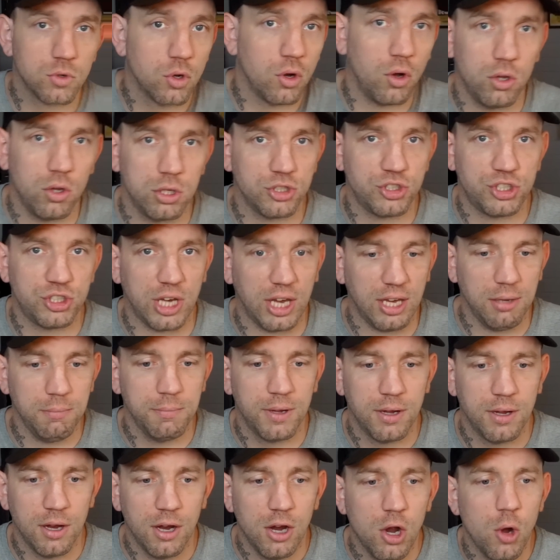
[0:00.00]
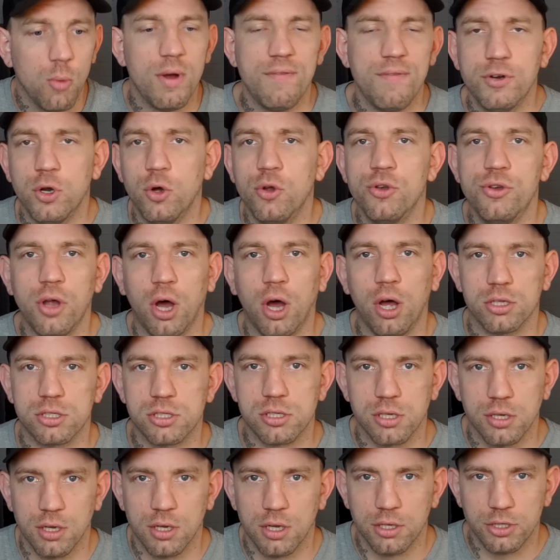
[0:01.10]
Call of Shame. Whether or
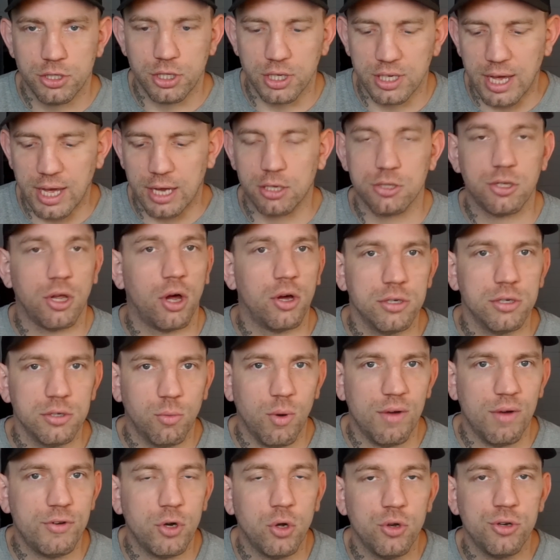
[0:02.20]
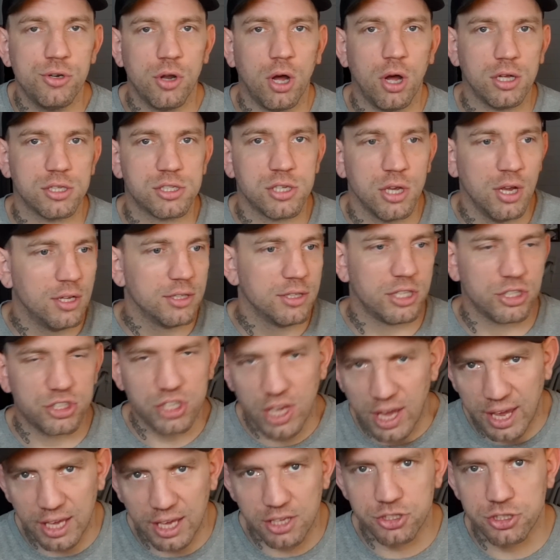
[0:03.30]
not you get along, whether or not there's
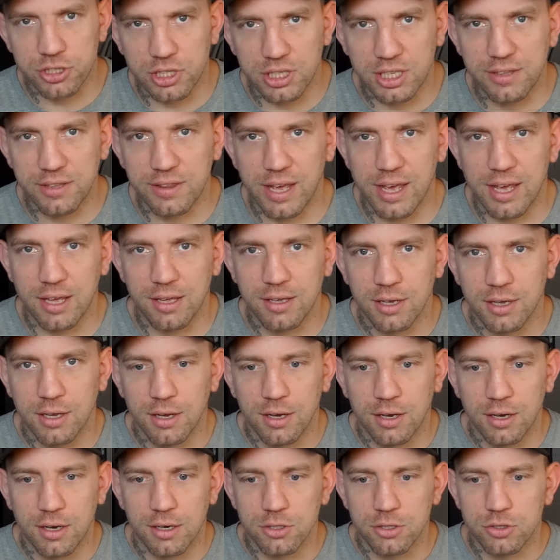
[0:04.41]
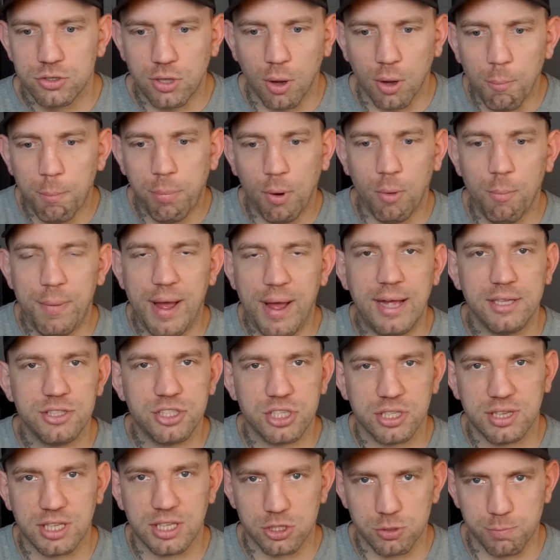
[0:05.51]
history there, don't bump heads
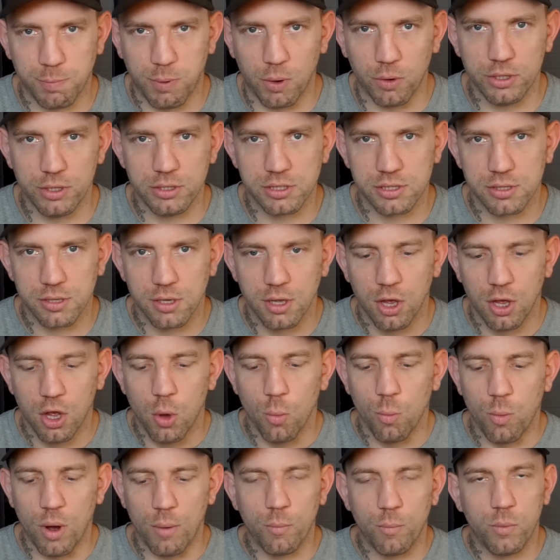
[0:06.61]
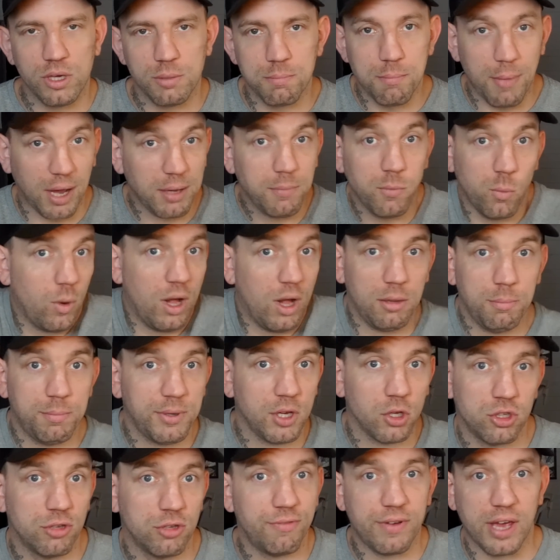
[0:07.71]
at this point when we might well be
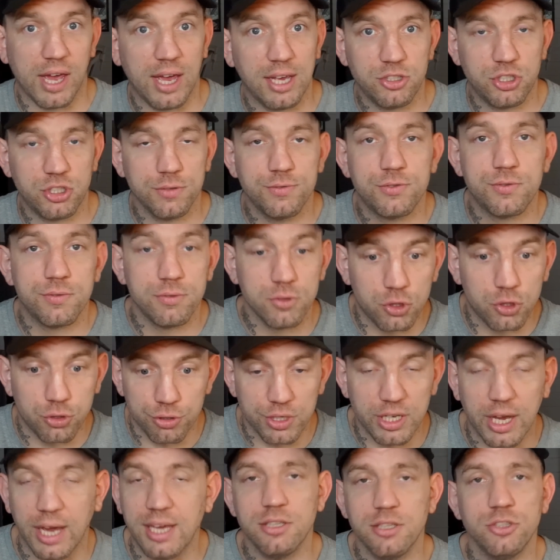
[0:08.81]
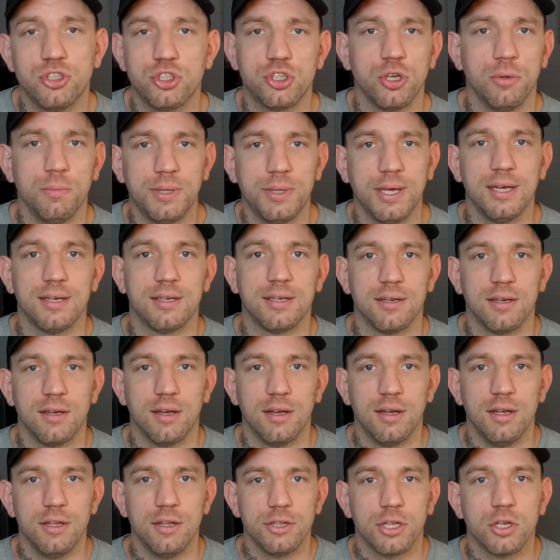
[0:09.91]
on the verge of creating something
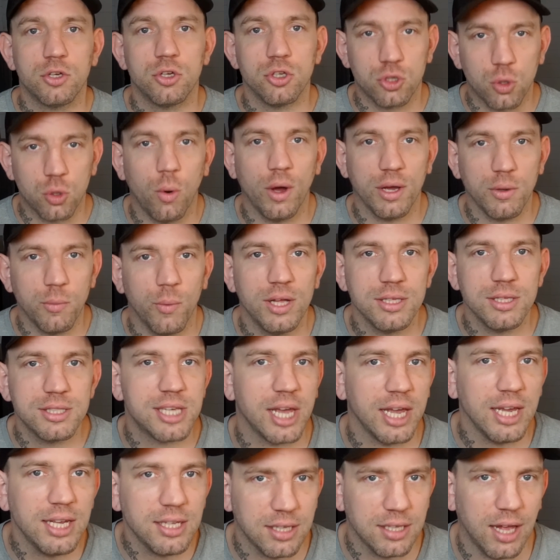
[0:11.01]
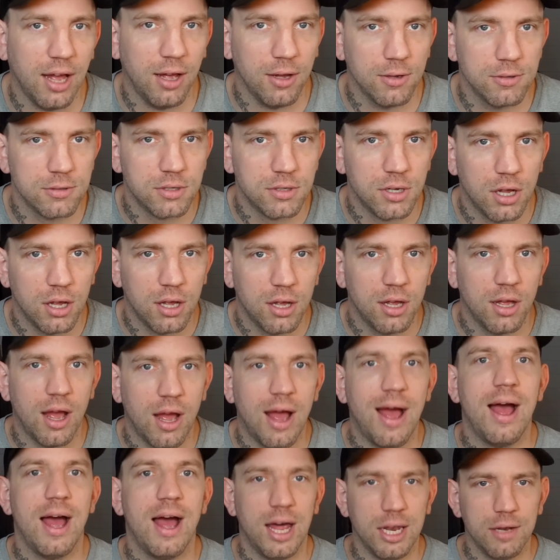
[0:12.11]
that could quite well take down
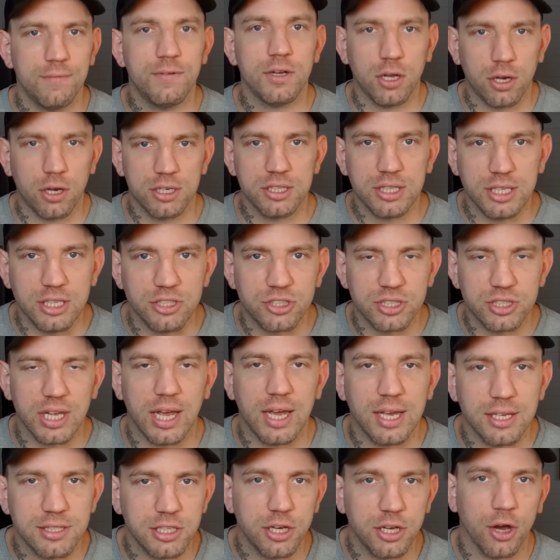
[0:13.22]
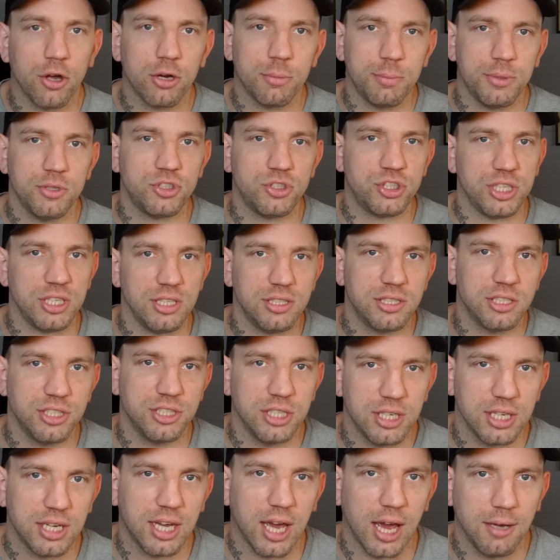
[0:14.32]
a hell of a lot of these dirty, horrible cheaters
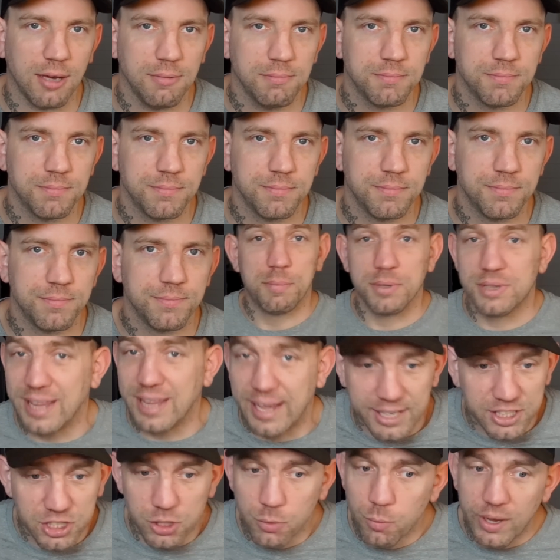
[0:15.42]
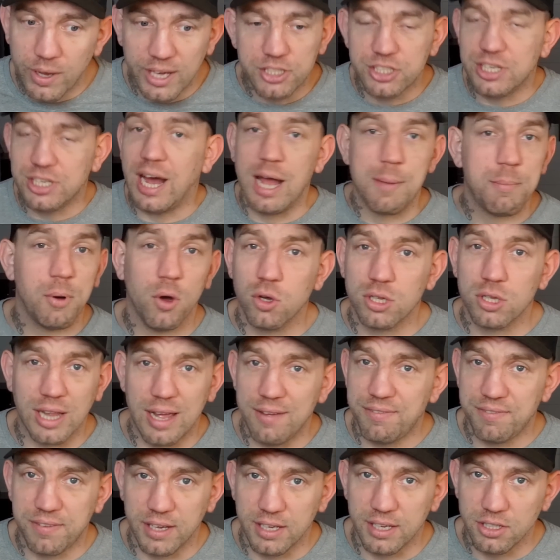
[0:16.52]
in the game. But that isn't where Cyborg
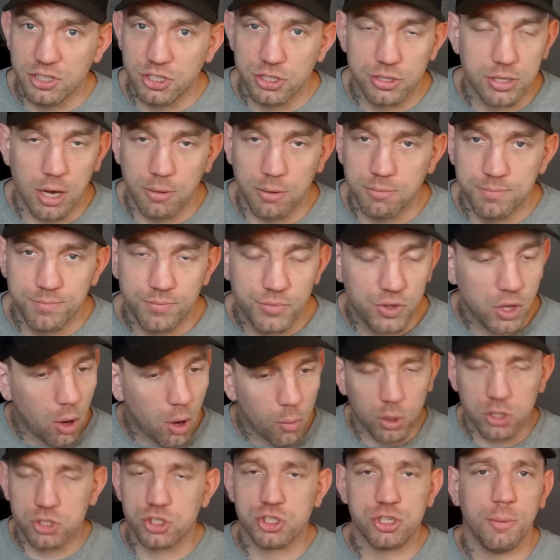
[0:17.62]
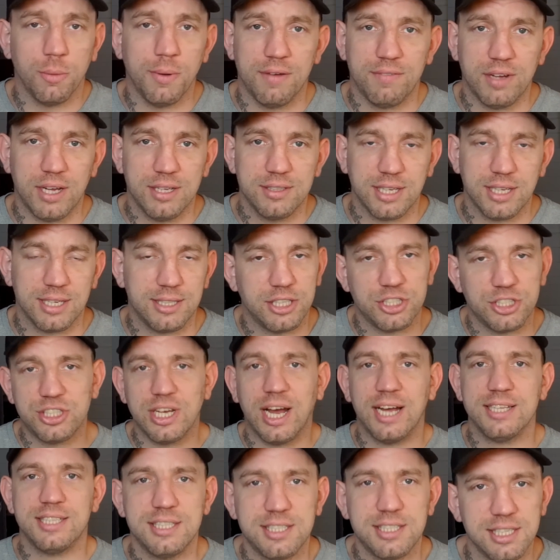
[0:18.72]
left things. No, not whatsoever. They
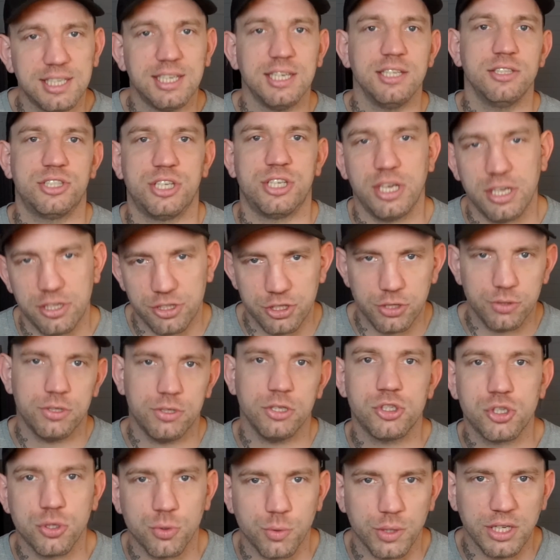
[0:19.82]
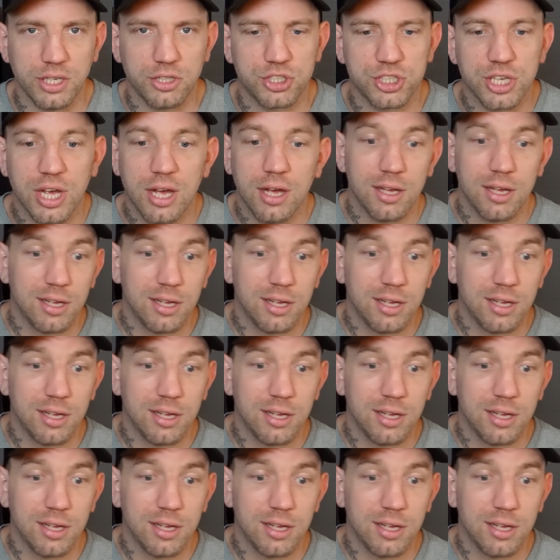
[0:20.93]
decided to continue the tweet